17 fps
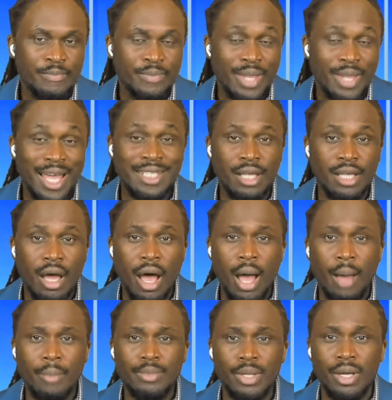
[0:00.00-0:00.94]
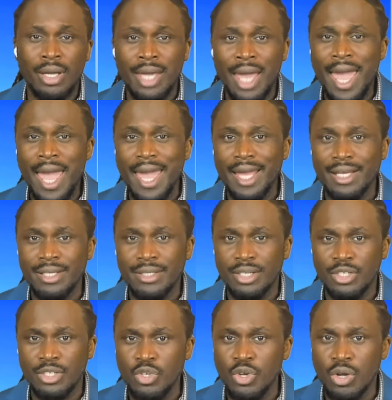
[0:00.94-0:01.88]
as armed gangs
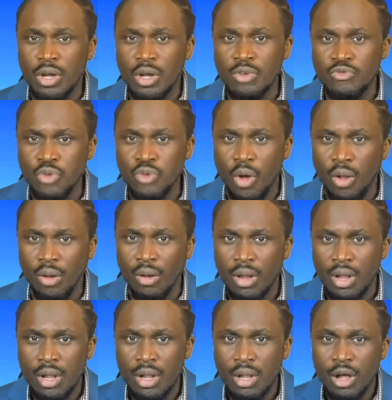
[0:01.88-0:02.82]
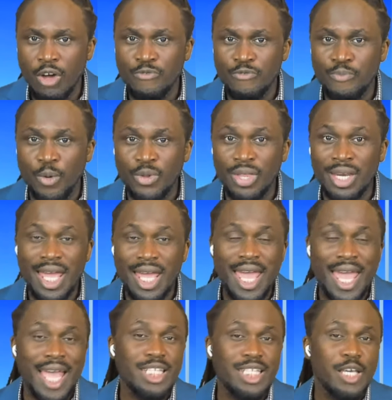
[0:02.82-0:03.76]
took control of more than
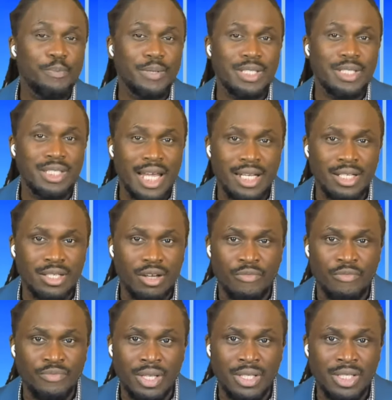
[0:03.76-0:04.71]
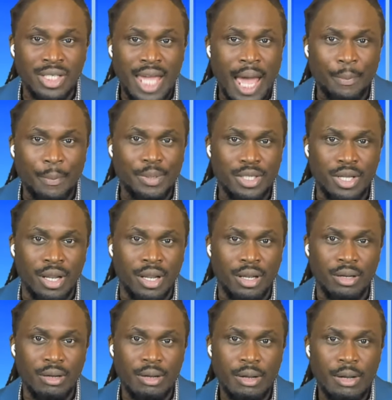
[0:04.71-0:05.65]
80% of its capital,
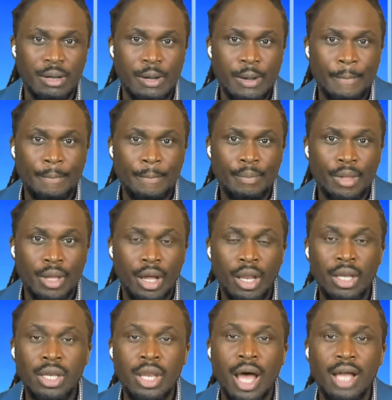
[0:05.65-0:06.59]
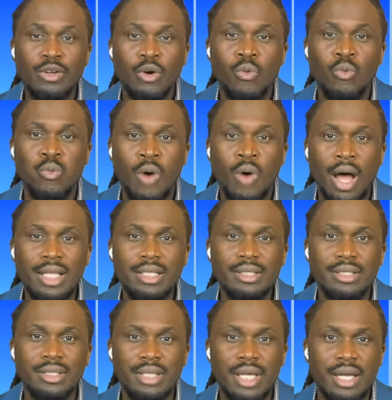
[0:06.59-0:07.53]
not one
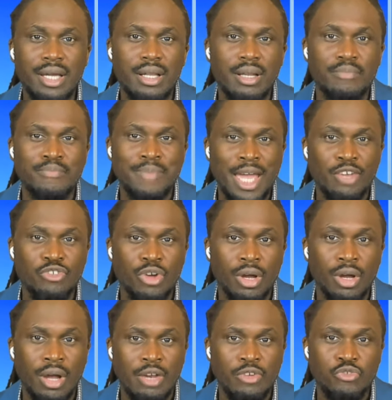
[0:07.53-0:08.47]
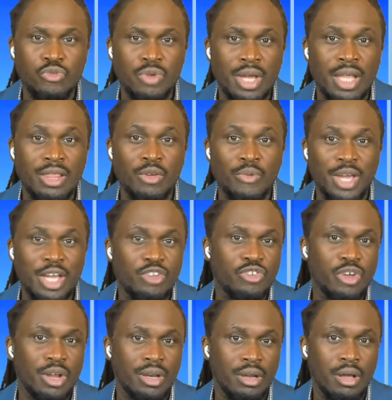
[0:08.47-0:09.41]
single major country in the
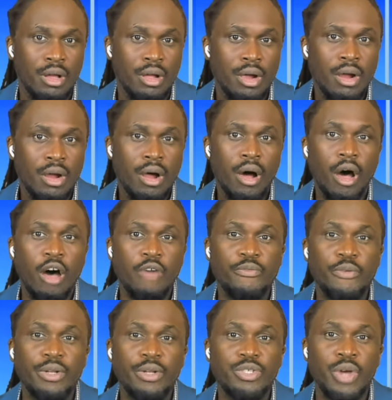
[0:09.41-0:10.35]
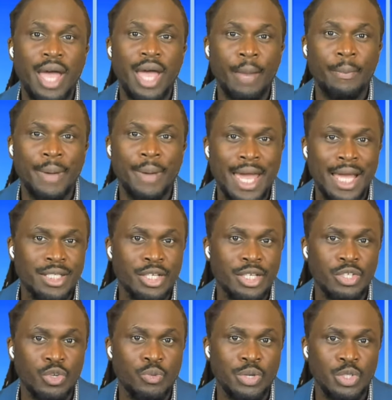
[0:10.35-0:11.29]
region offered to help Haiti
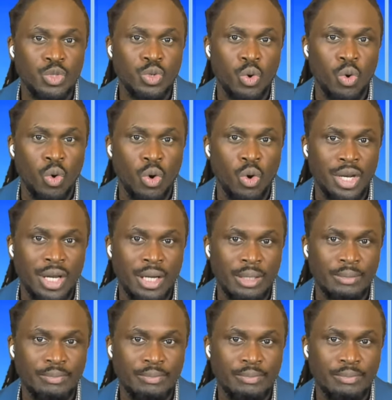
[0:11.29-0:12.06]
to restore order.